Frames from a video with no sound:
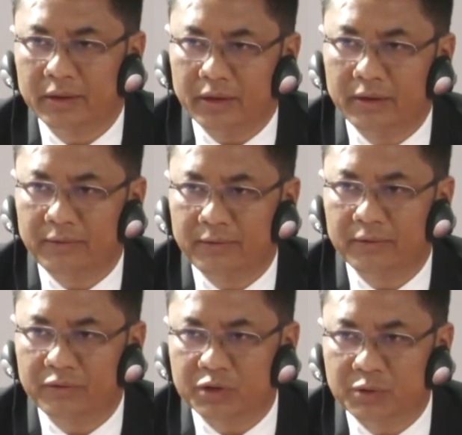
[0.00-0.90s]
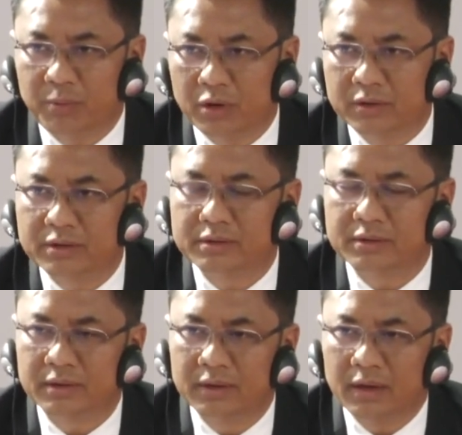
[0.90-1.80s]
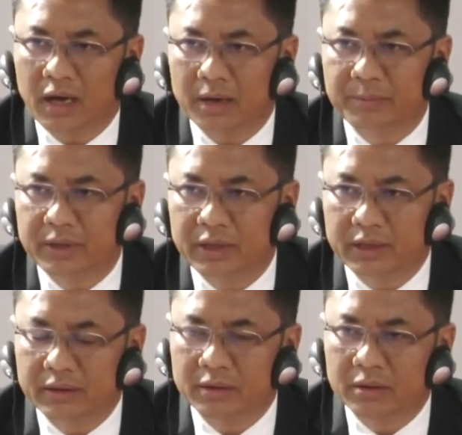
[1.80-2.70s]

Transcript: If fish ponds are being